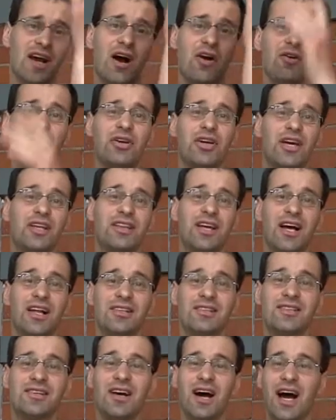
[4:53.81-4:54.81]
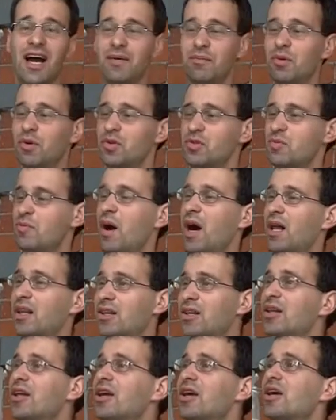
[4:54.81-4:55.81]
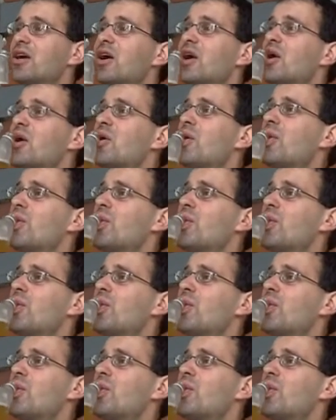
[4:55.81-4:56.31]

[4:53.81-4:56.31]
how we get Alzheimer's, malt liquor.